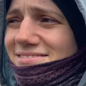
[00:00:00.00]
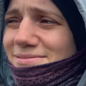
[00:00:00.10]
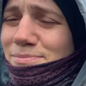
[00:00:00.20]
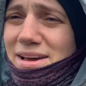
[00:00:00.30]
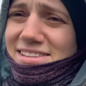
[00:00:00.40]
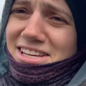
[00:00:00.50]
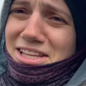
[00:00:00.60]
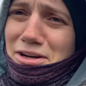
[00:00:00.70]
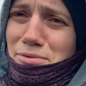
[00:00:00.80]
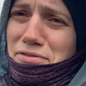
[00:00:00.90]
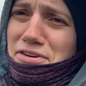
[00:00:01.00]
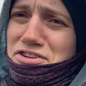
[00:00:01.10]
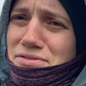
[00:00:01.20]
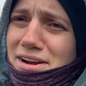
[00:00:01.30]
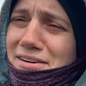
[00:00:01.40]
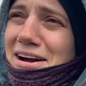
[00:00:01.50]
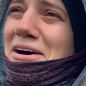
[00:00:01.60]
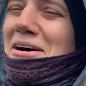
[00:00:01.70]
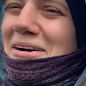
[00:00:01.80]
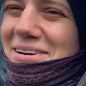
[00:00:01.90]
basically a refrigerator
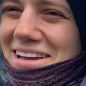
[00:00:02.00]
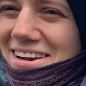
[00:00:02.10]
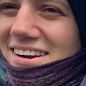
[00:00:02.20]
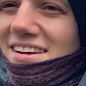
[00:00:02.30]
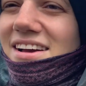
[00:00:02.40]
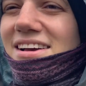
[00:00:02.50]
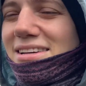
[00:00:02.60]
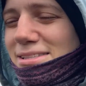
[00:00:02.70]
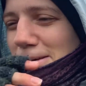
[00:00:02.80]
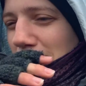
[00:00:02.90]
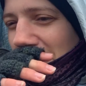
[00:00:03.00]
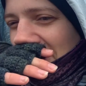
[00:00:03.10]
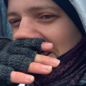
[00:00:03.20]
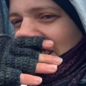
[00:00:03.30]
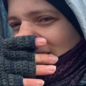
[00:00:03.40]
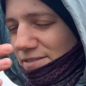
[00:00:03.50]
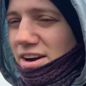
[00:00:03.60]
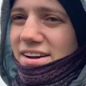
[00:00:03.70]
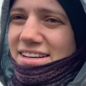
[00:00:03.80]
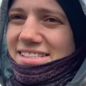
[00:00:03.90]
out here. So I'm very
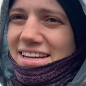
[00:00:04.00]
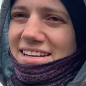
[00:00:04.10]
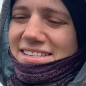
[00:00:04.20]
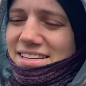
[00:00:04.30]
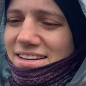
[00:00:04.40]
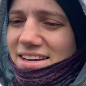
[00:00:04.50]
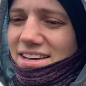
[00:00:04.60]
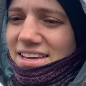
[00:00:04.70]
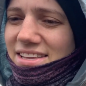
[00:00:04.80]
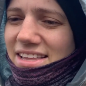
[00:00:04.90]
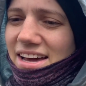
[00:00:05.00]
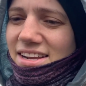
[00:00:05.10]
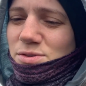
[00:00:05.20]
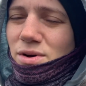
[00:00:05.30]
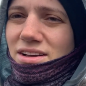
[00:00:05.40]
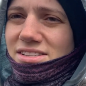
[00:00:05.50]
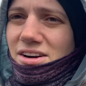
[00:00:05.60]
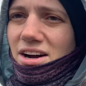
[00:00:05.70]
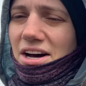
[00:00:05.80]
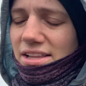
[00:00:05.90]
excited to eat that as well as our
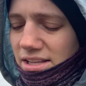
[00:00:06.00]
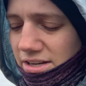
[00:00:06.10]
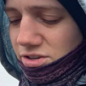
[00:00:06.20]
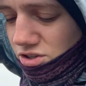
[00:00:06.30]
hot lunch.